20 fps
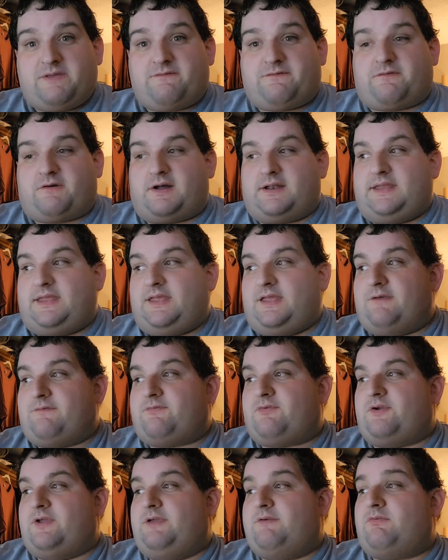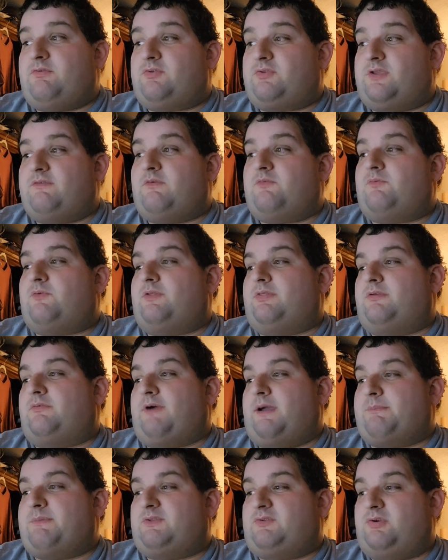be funny if it was given
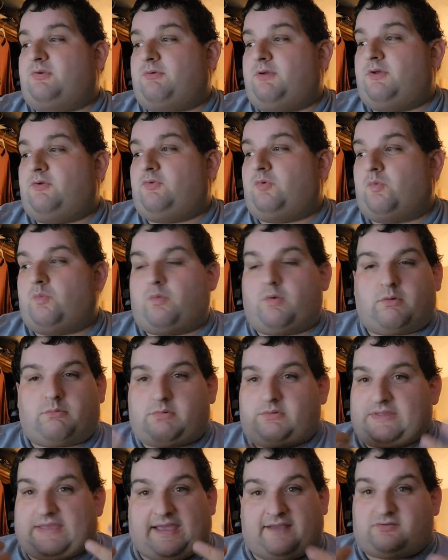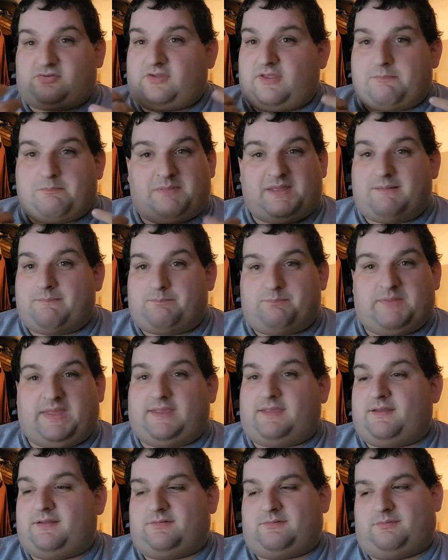the right material to work with to actually
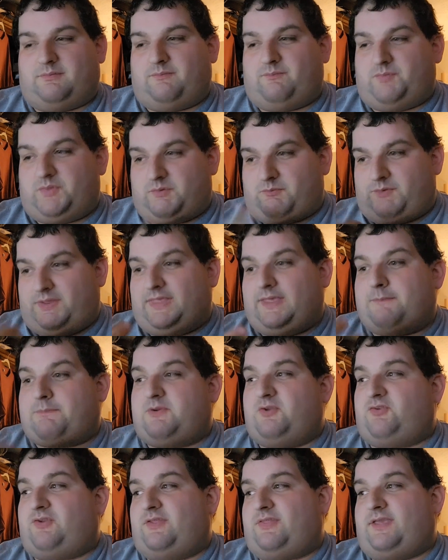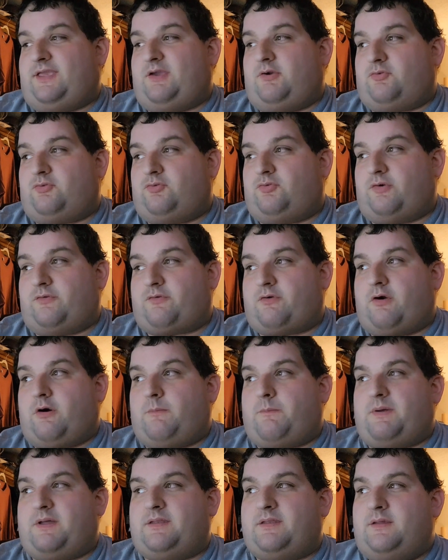make us really appreciate the characters
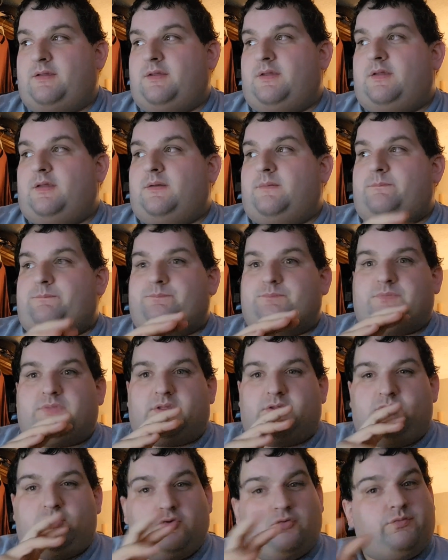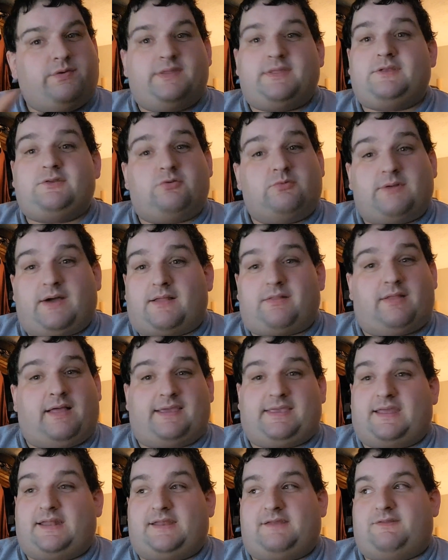overall, but you really do not
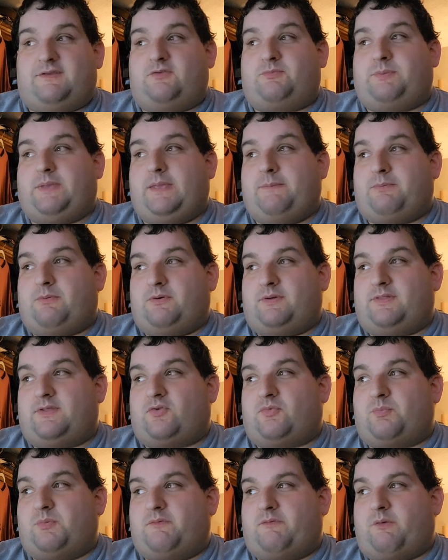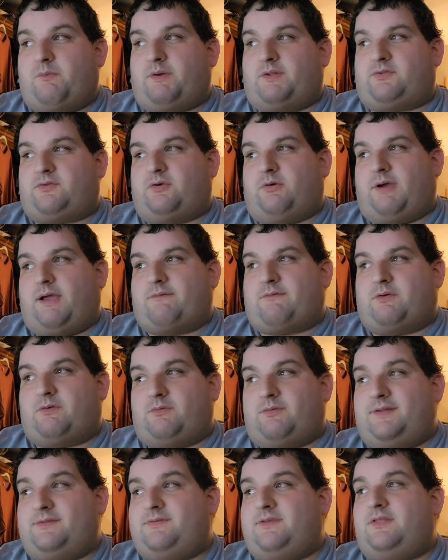like any of these people in this movie whatsoever.
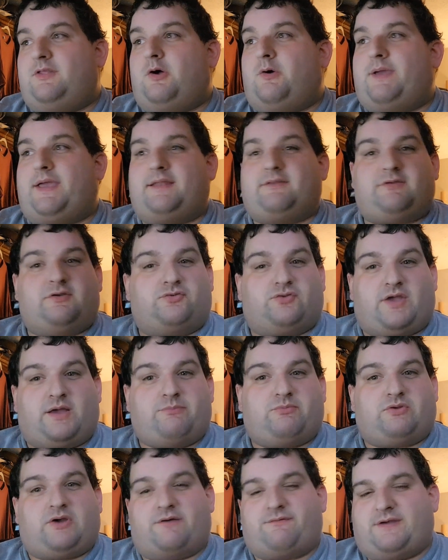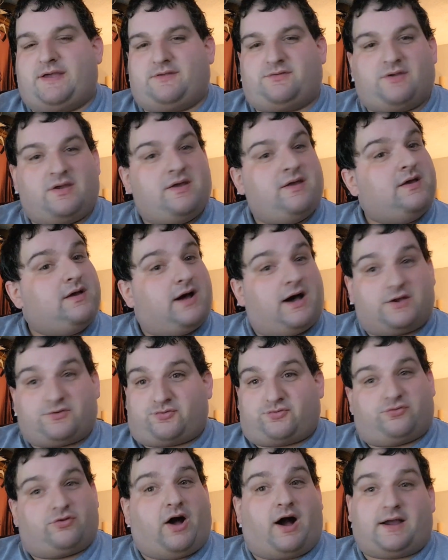Lindsay Lohan just comes off as a
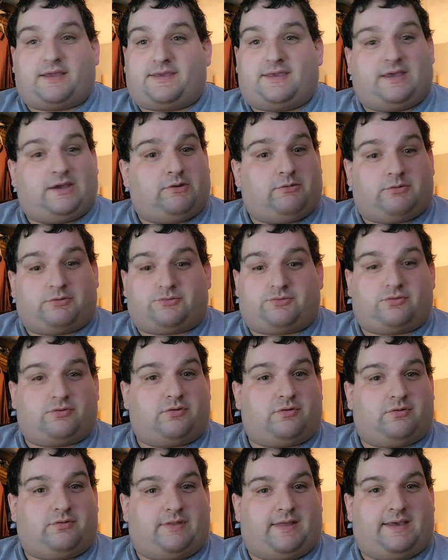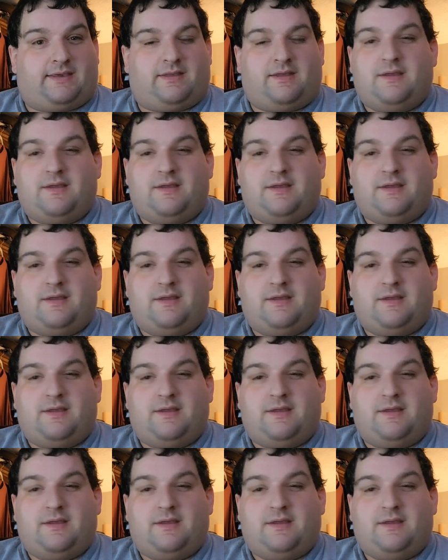stock character.